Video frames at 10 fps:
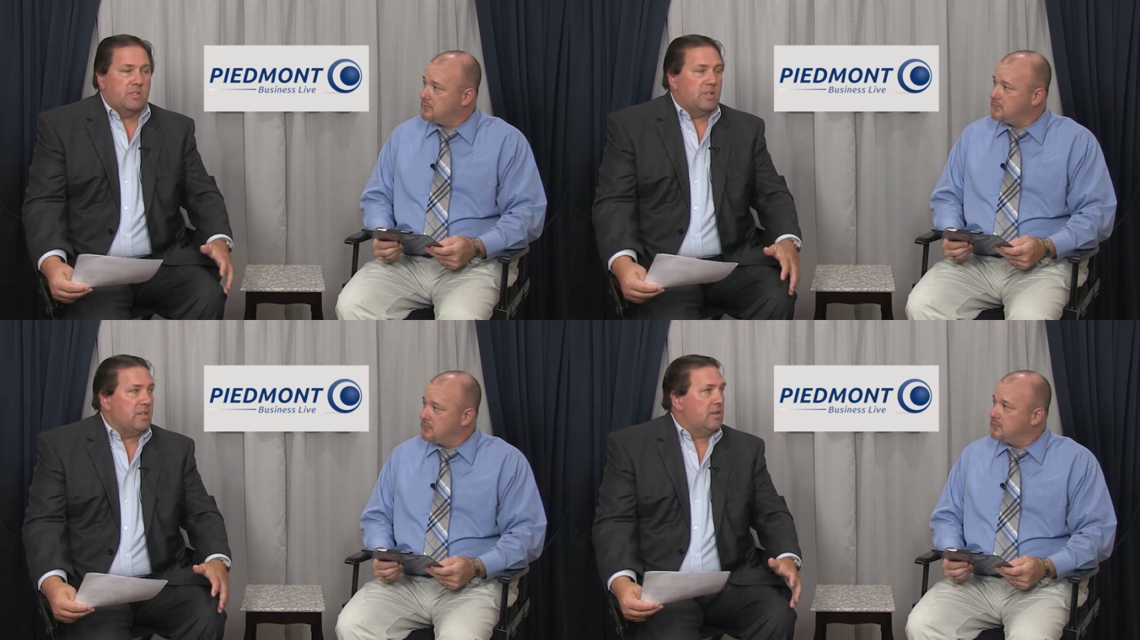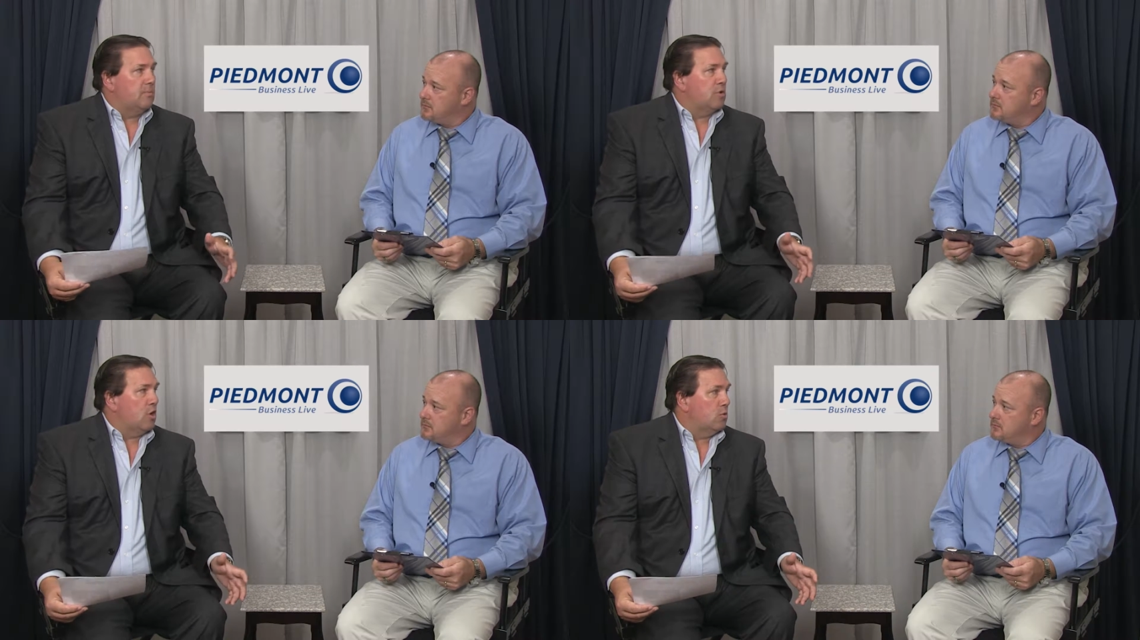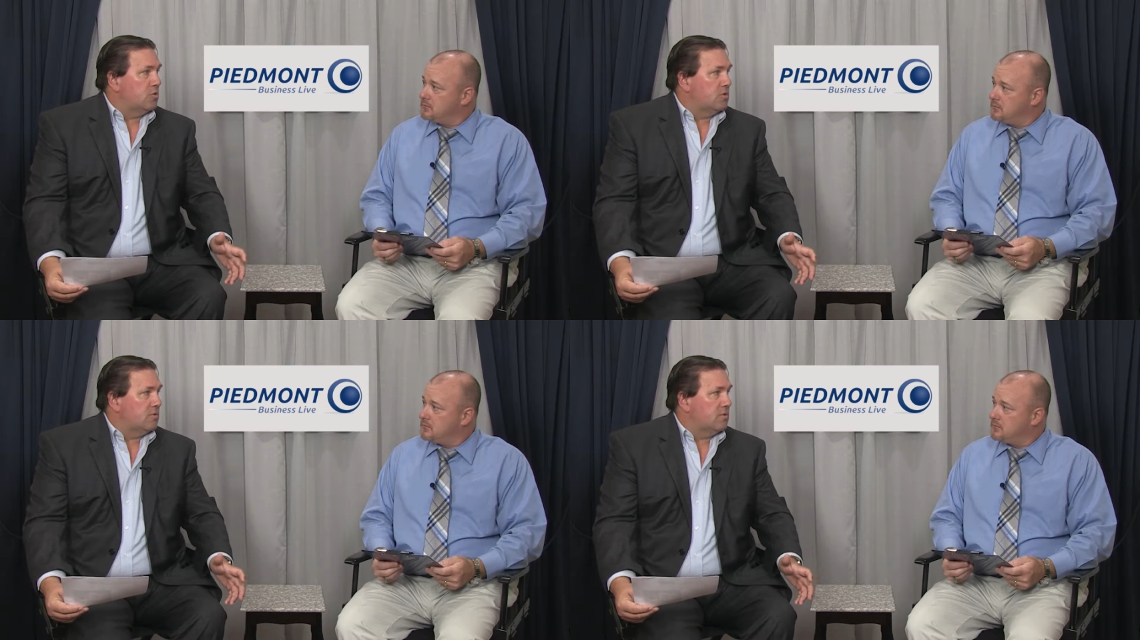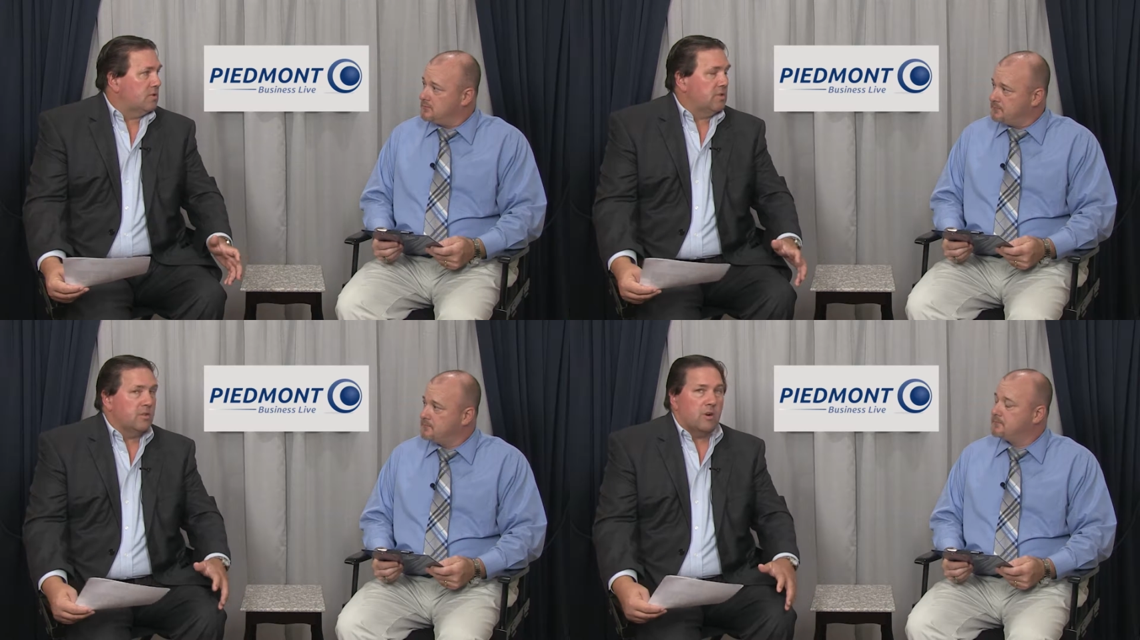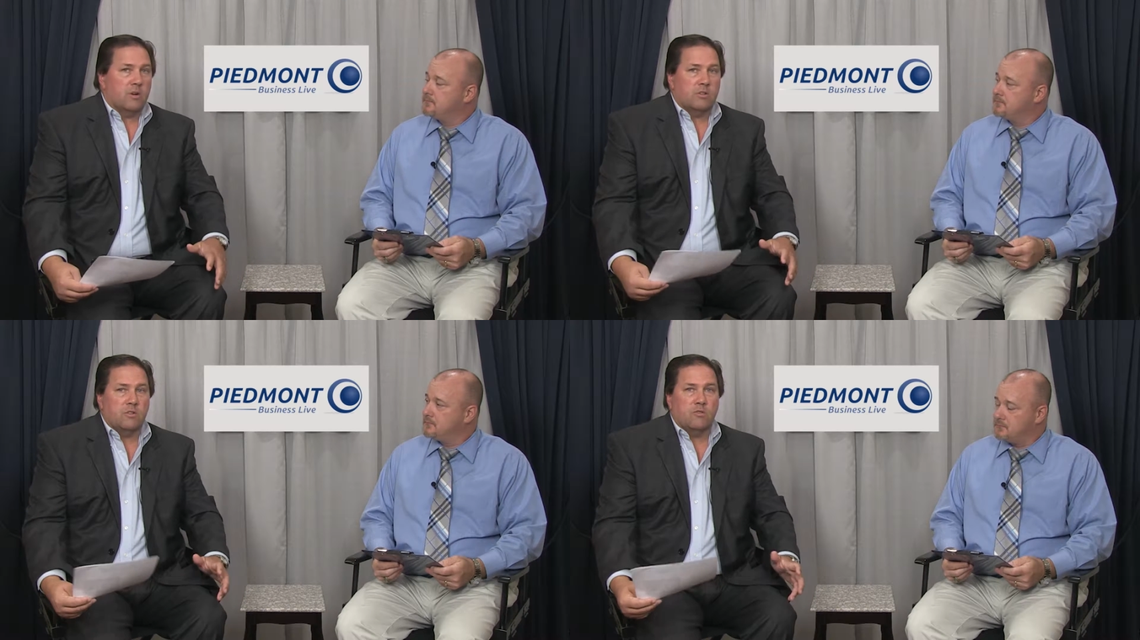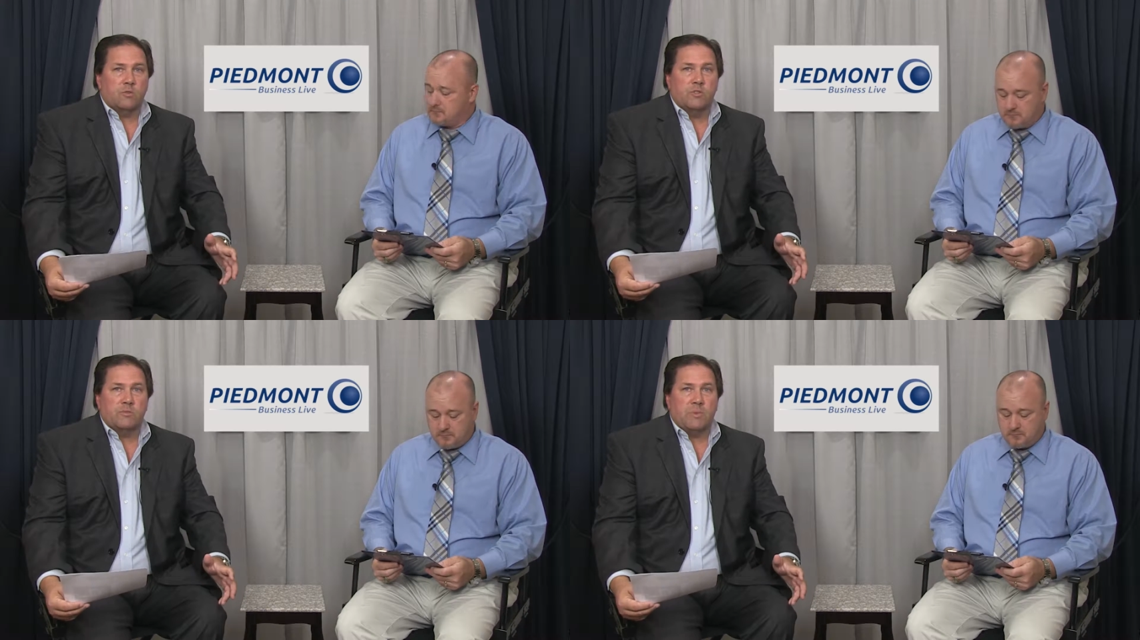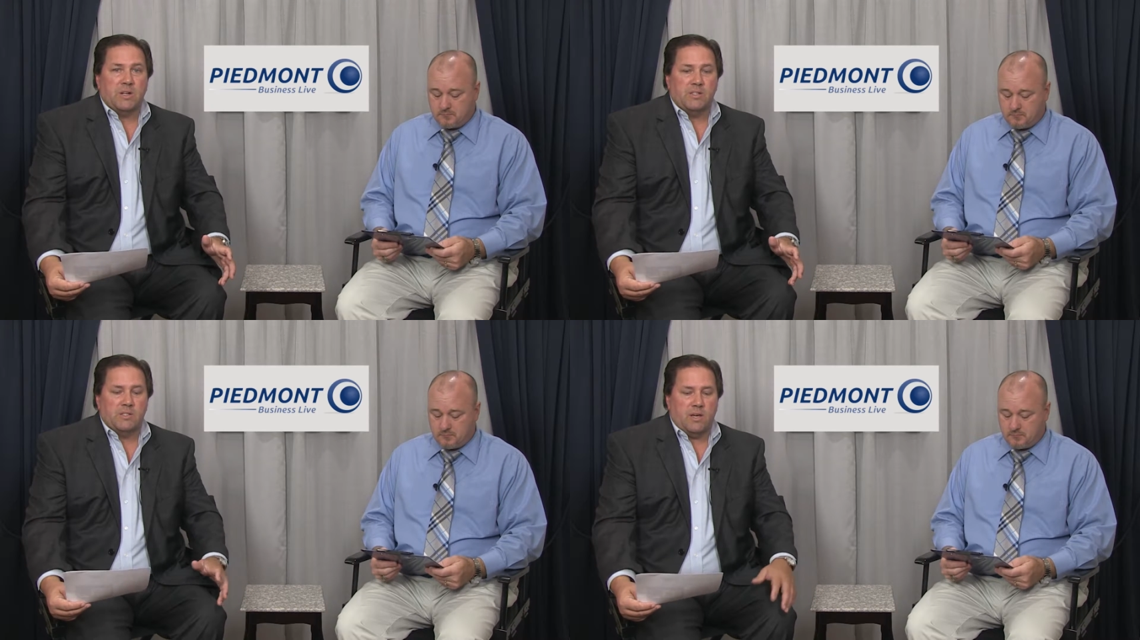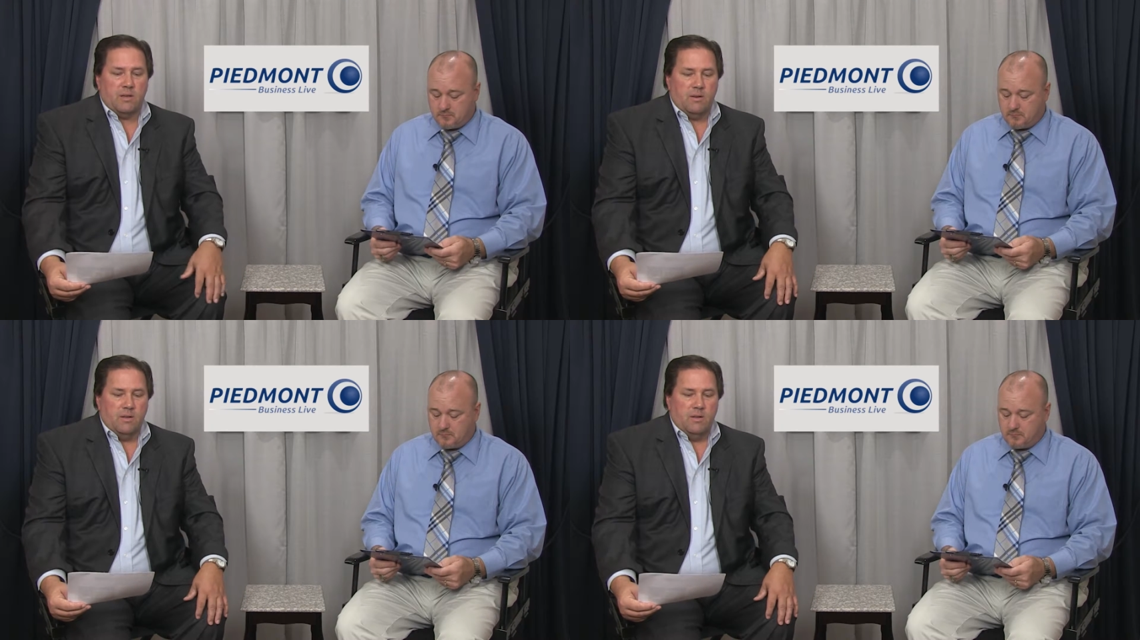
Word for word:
Speaker 1: team coach in our congruence mindset.